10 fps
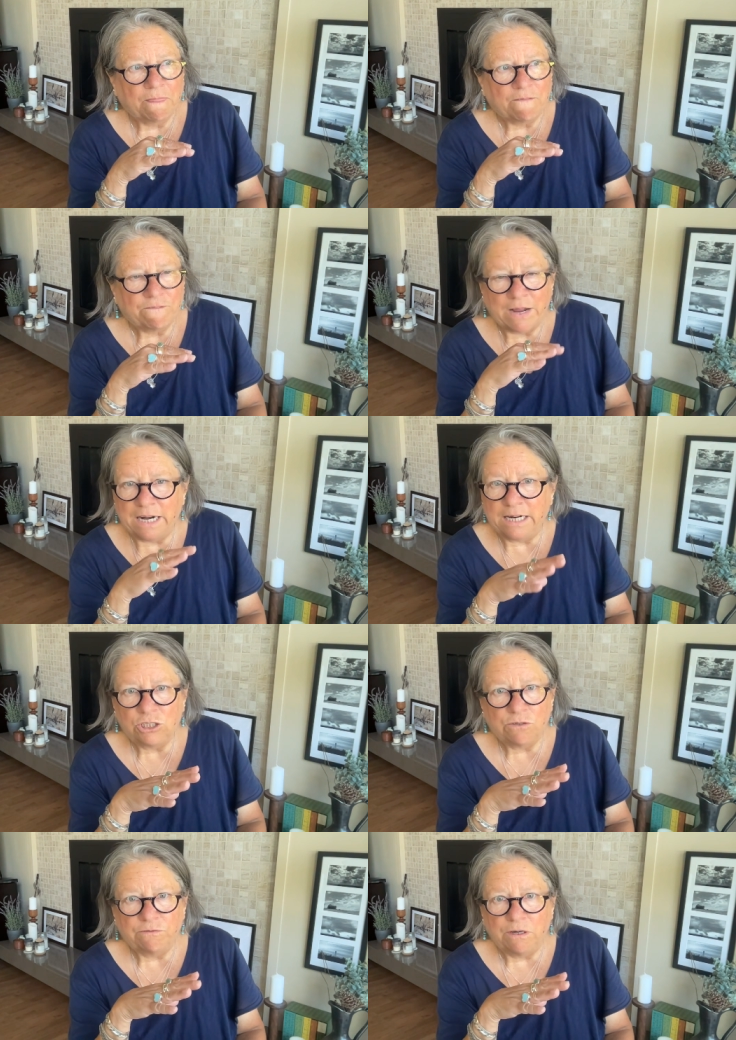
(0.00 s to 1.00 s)
the
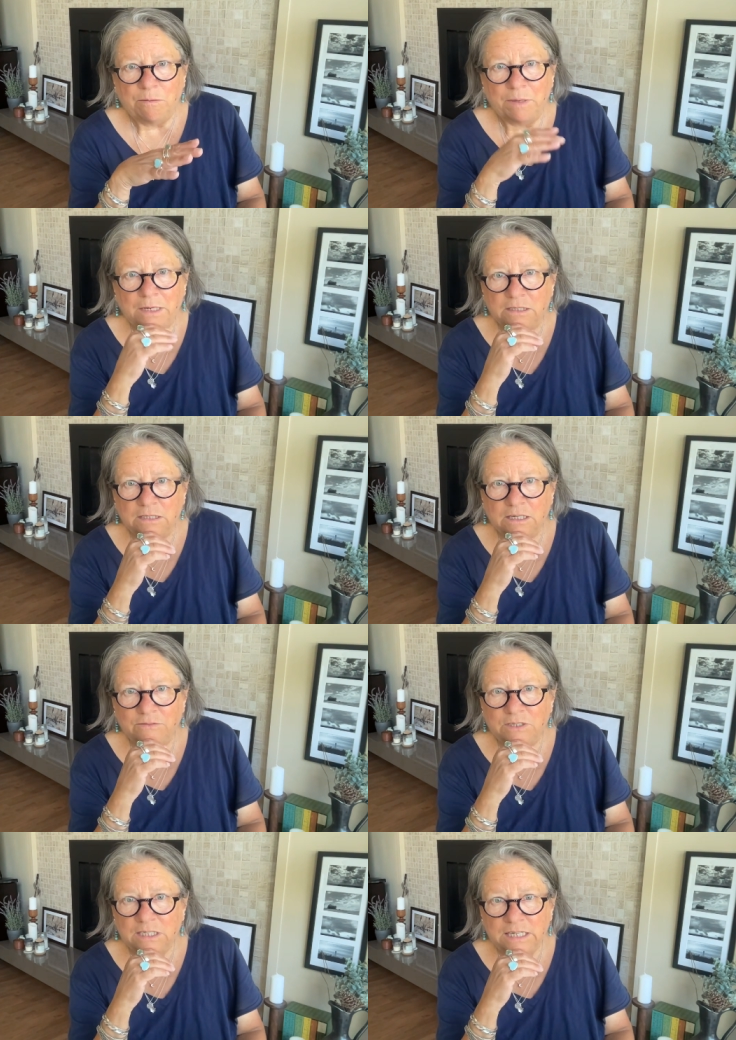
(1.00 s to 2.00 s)
financial fundamentals
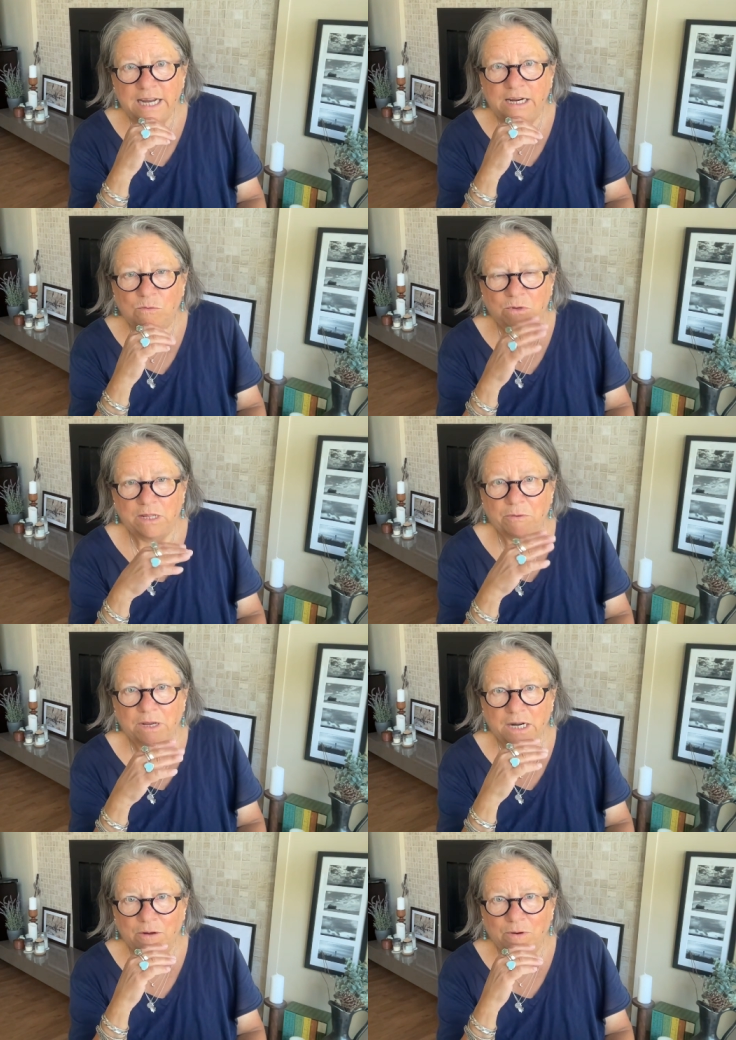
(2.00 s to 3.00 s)
of the state when they were
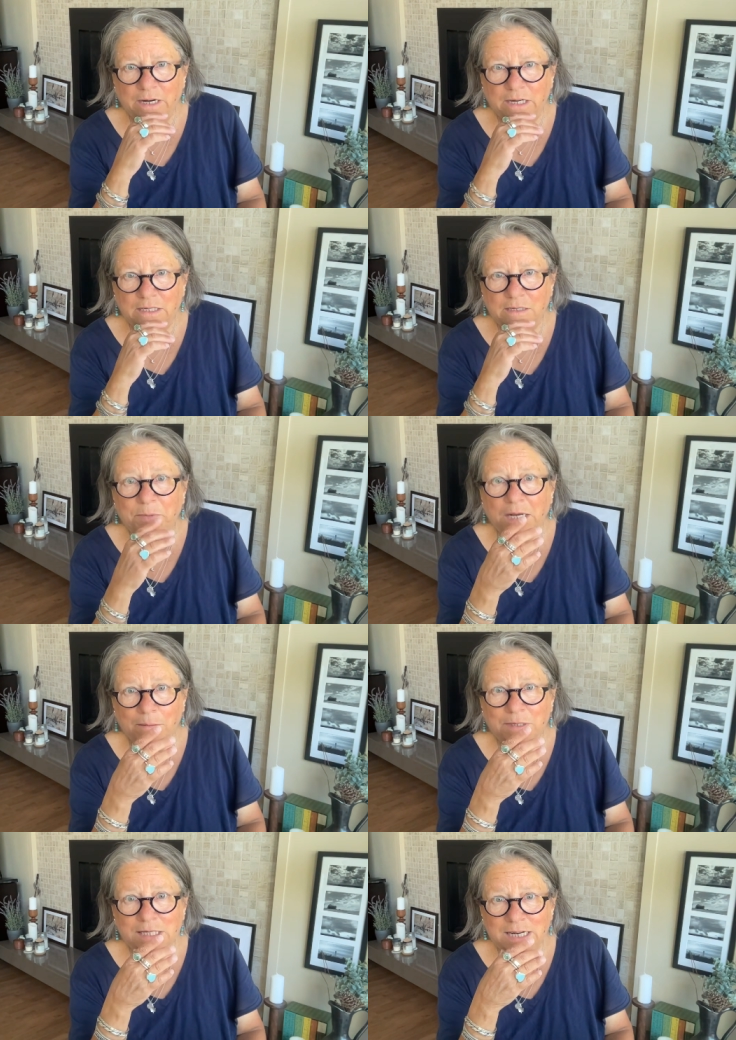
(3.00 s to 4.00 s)
getting ready to
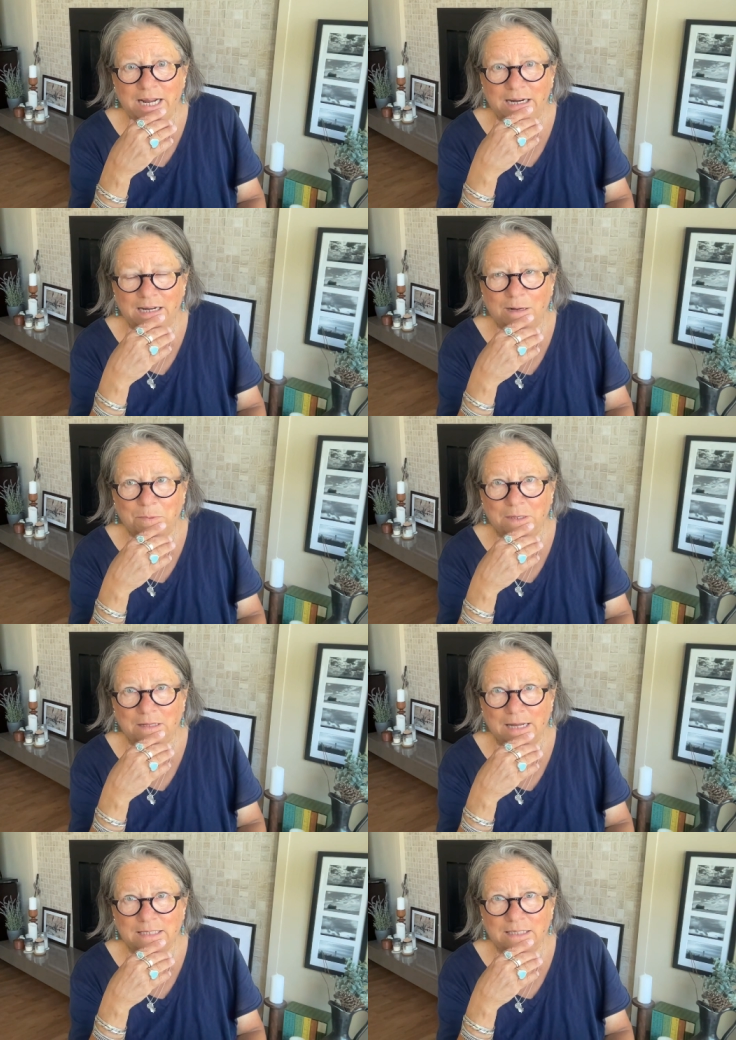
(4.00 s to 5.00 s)
become a state up in
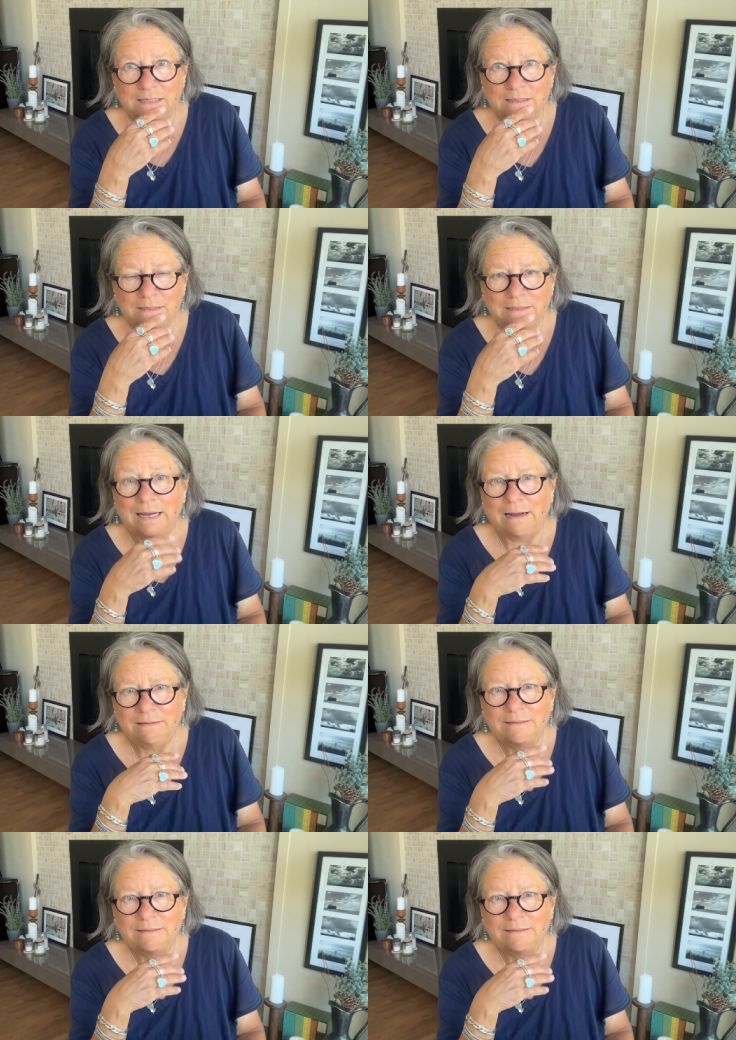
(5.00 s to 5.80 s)
Alaska. Yeah.